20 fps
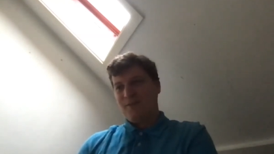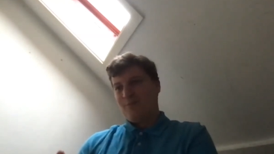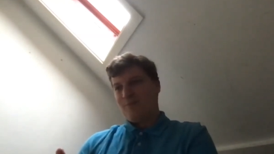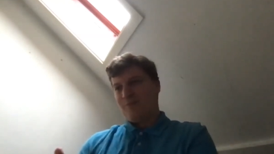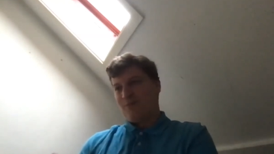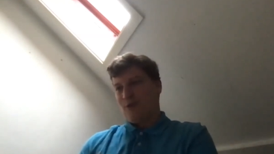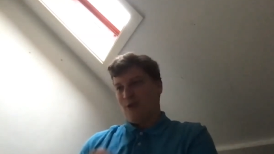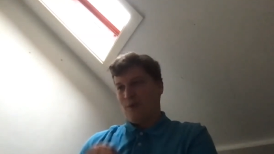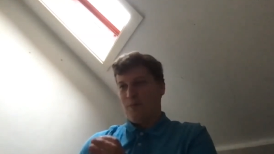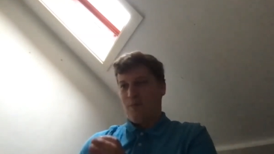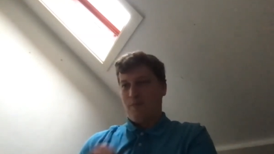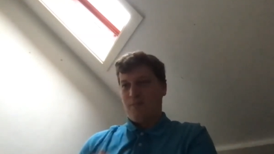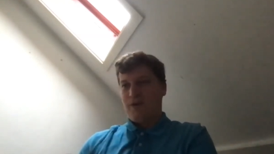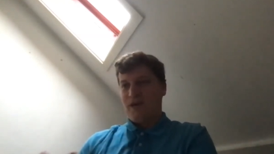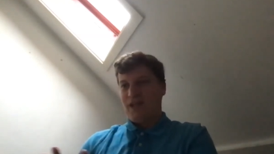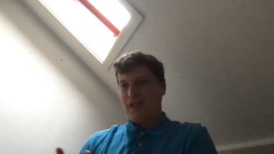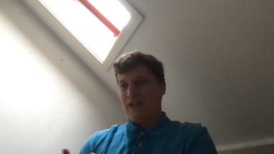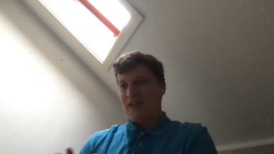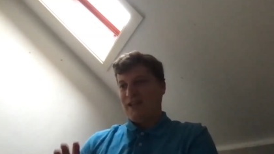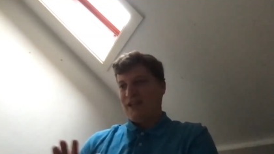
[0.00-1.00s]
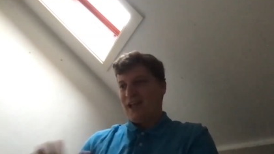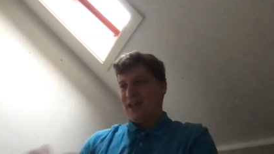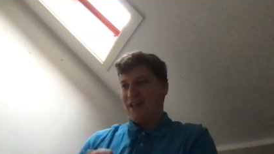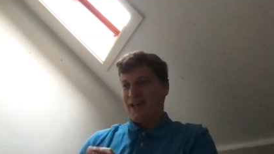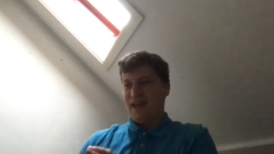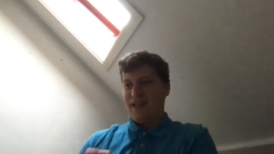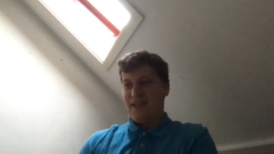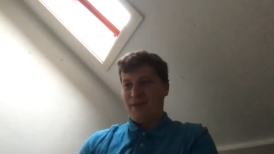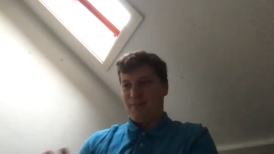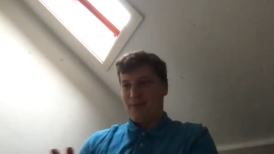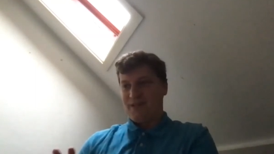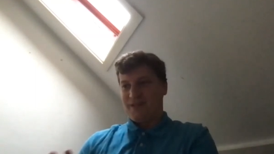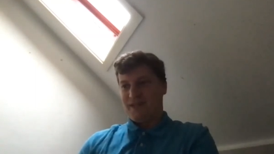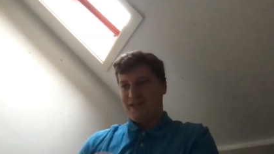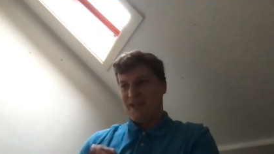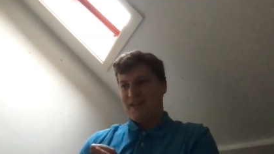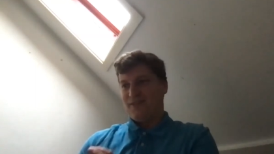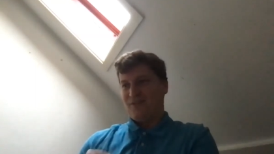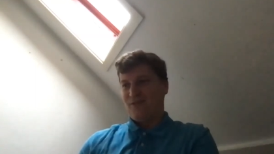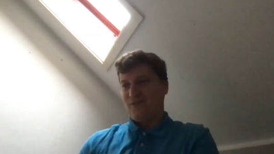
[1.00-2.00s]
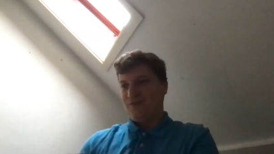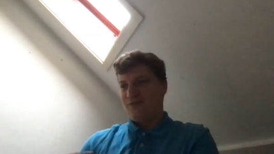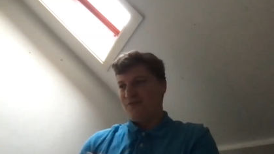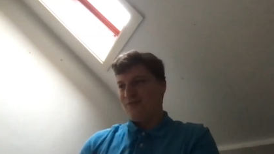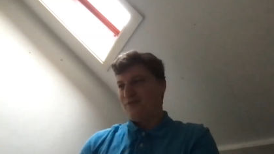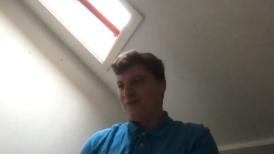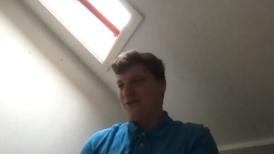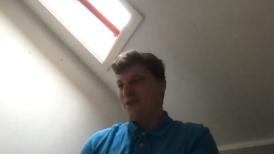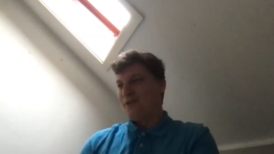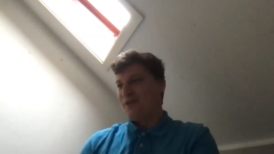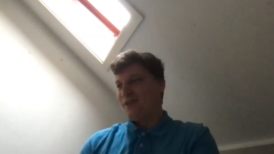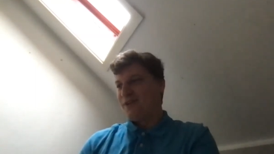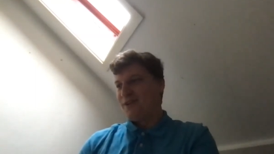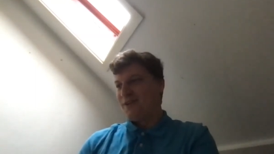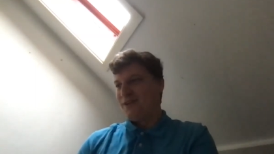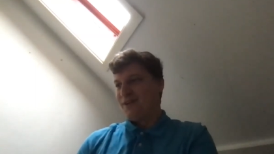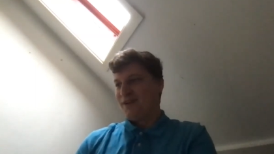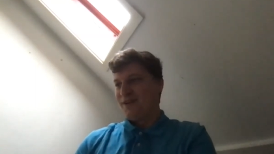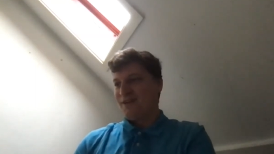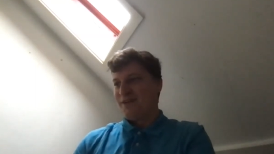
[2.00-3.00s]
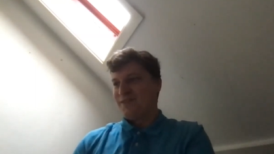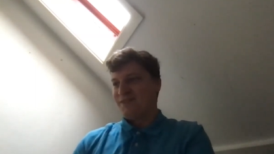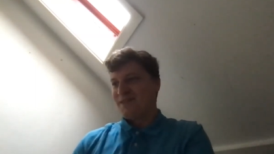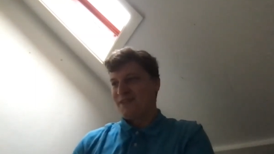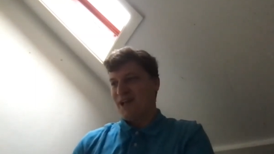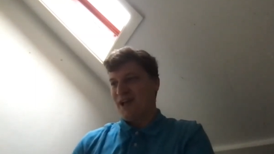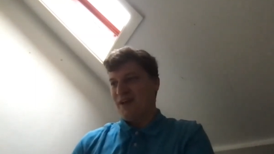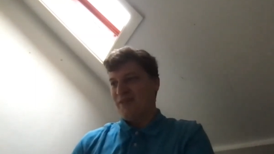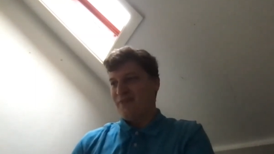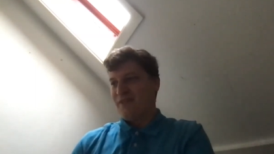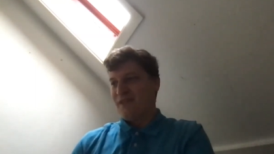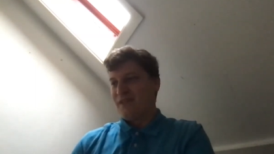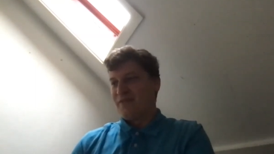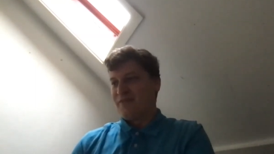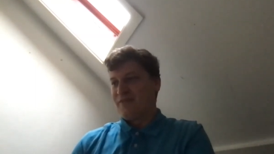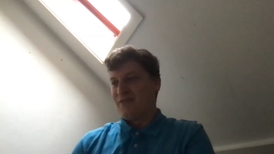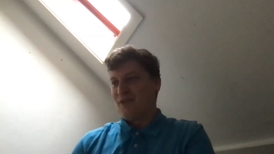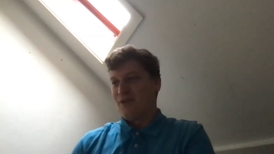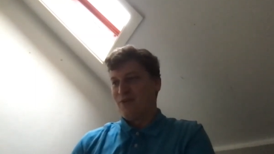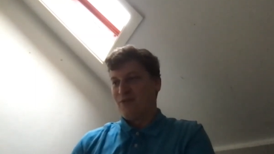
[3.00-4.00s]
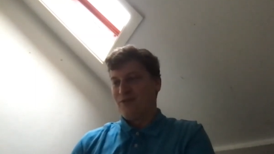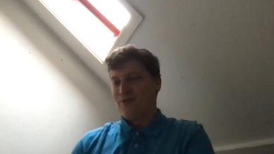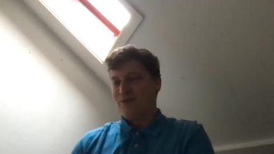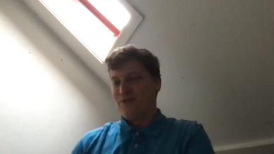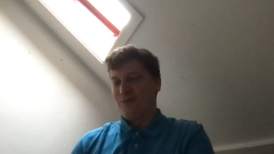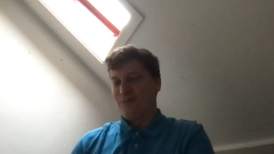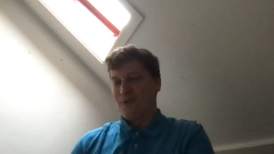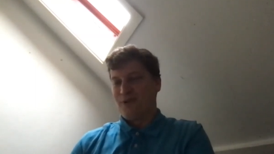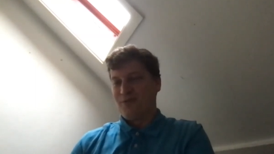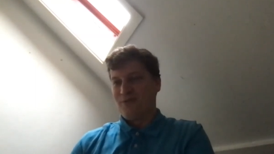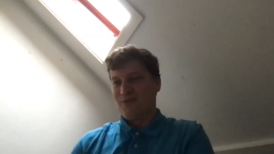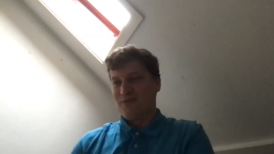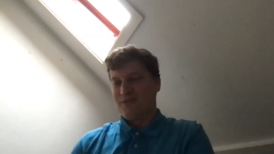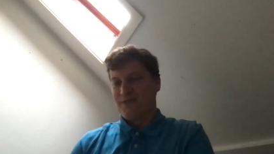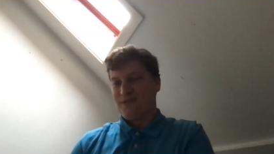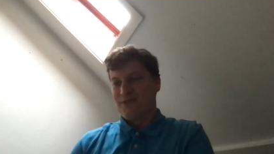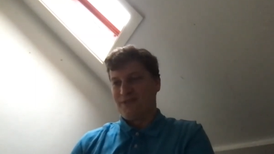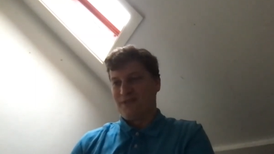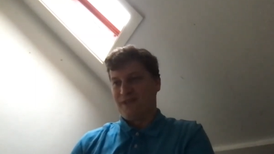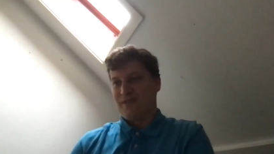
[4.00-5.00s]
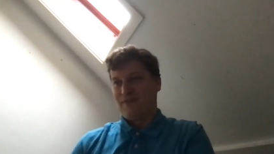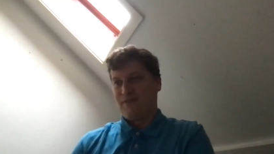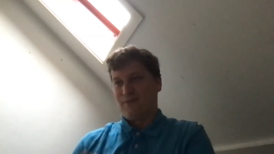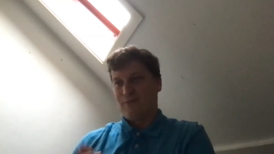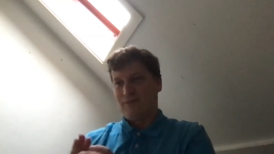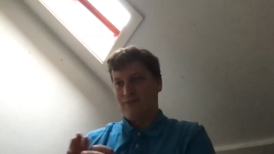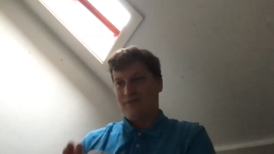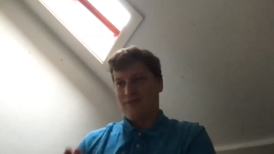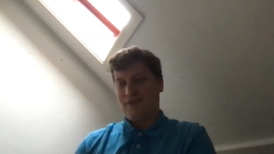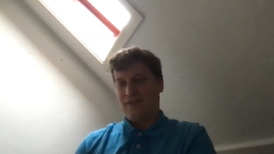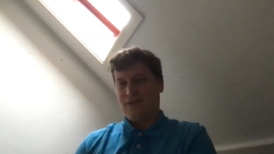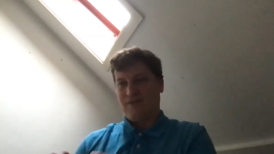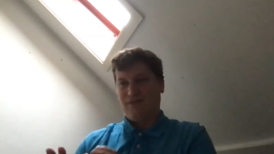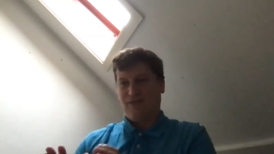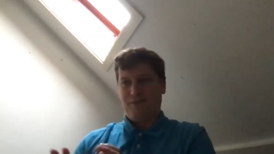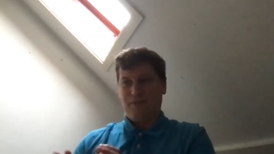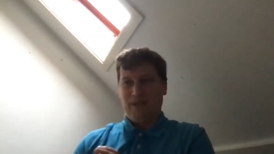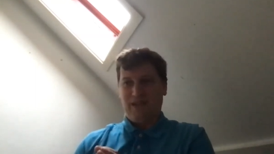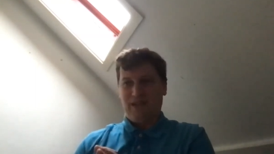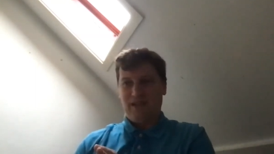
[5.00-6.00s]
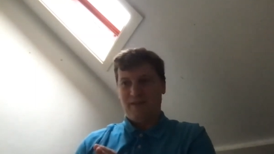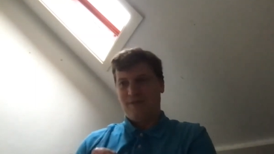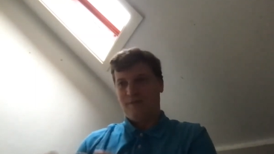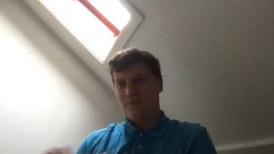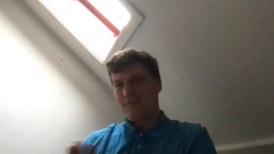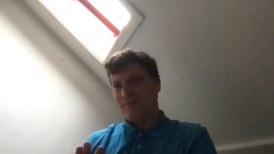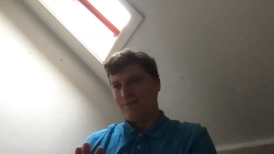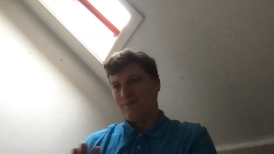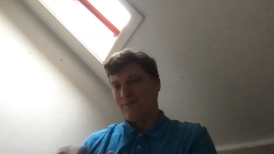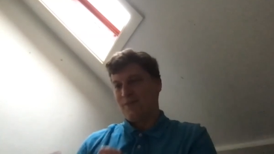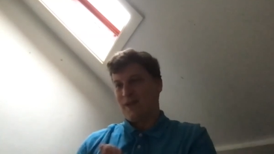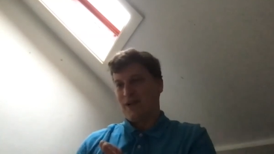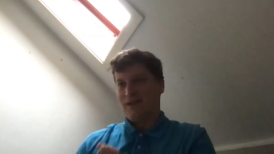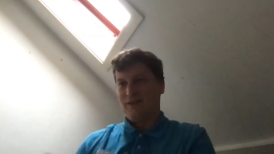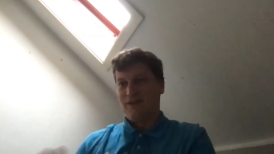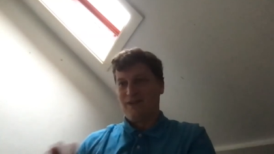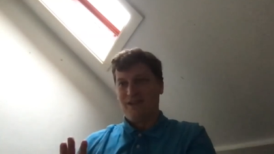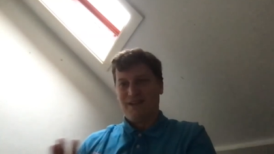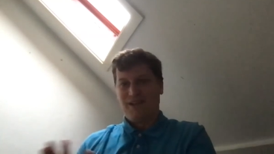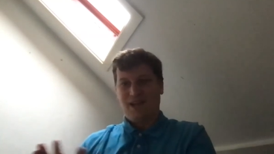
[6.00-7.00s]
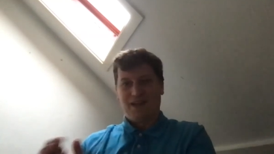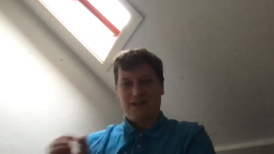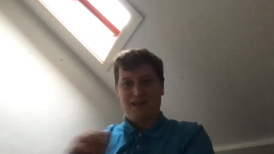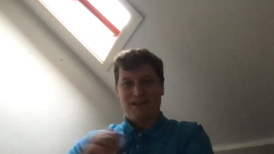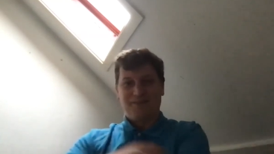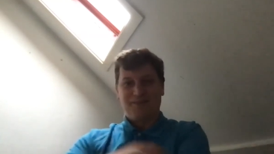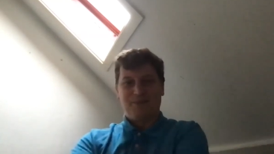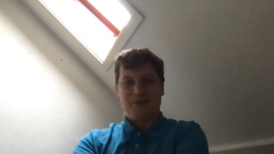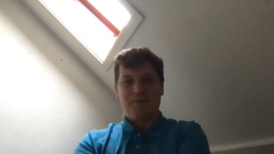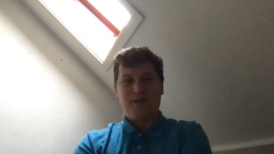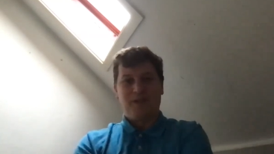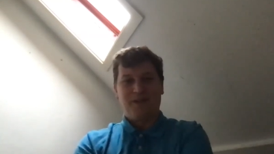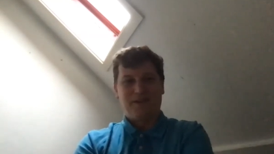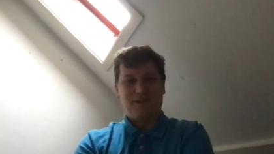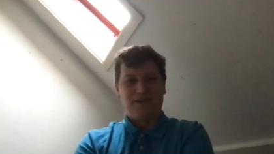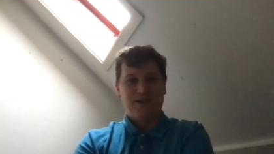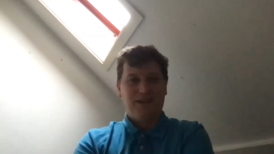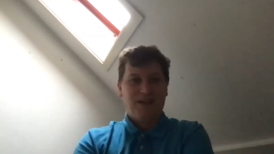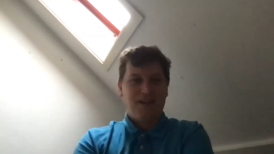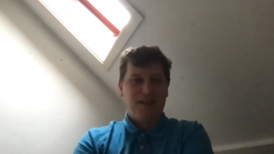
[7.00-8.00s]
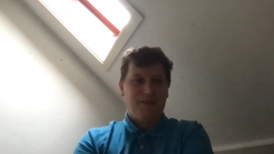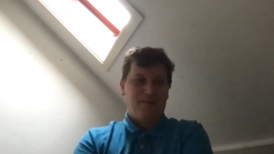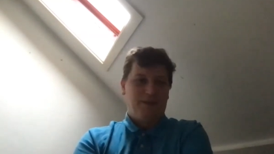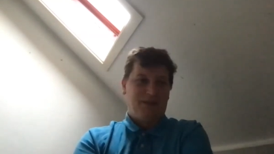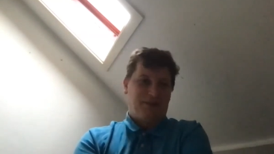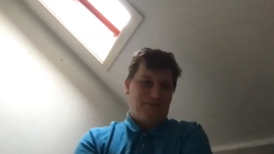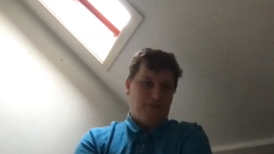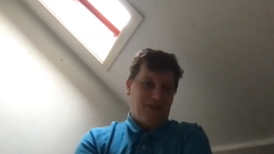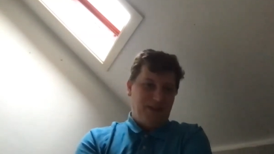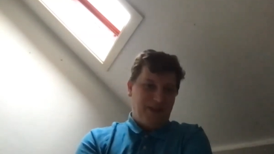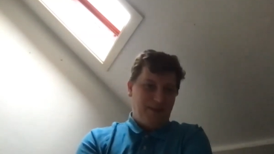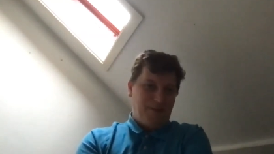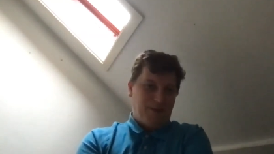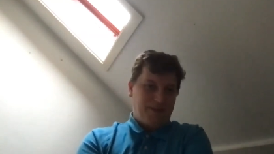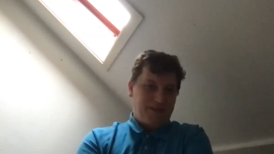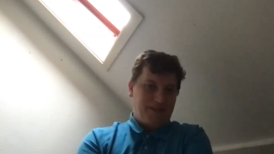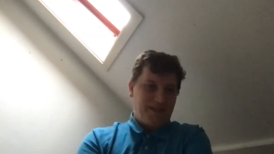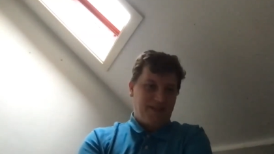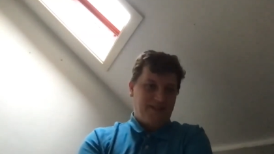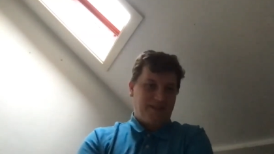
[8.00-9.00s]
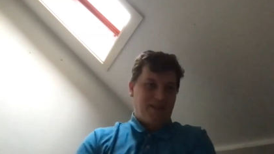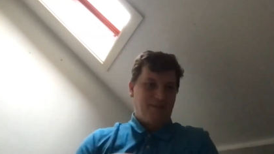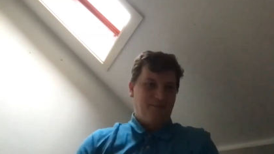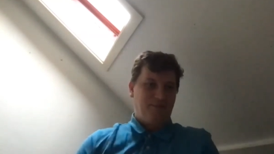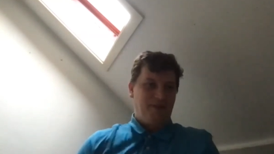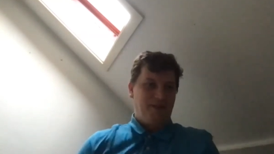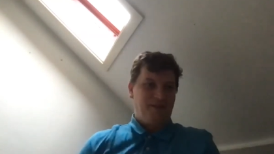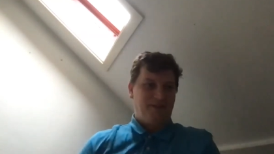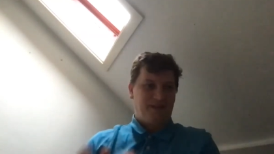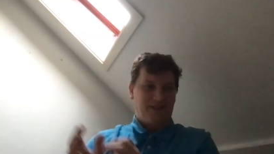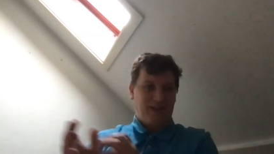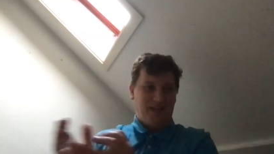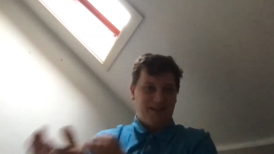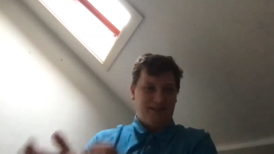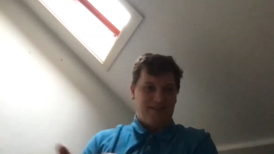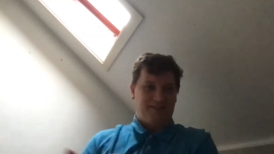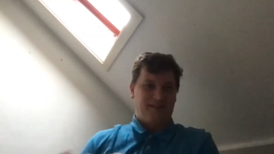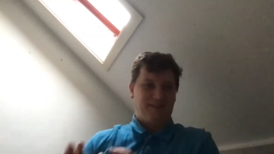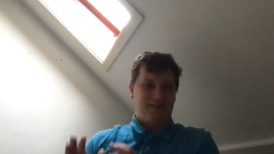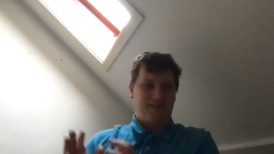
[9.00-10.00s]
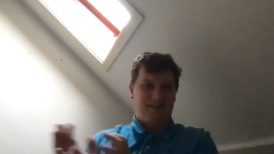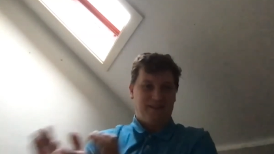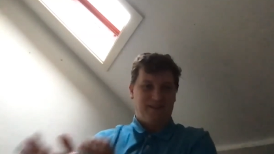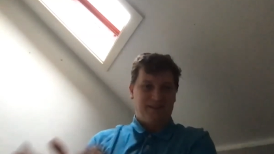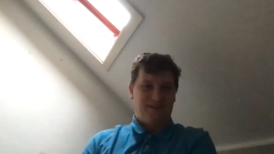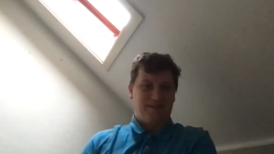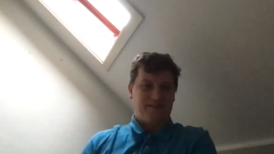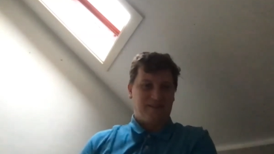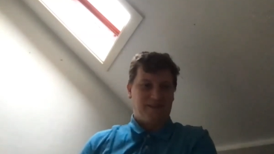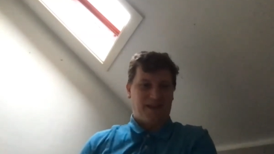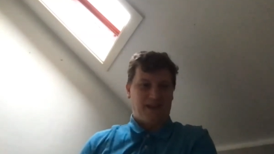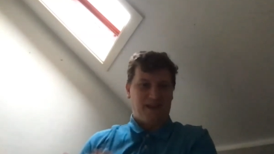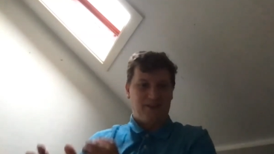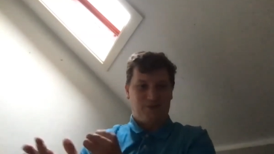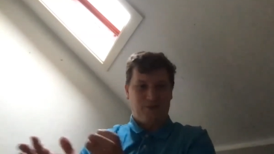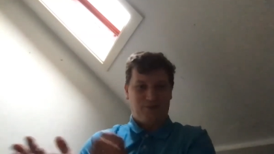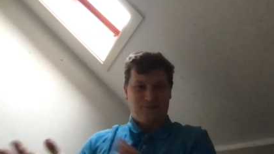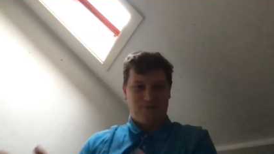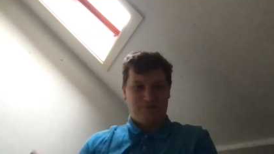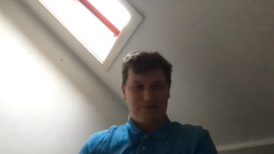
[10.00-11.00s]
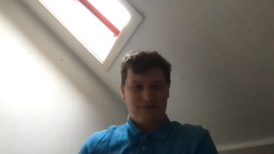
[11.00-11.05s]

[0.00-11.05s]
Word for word: probably like 80% of uh, stuff that you're going to produce it, it will be, it will be um, well like experimental but 20% can be integrated in, in kind of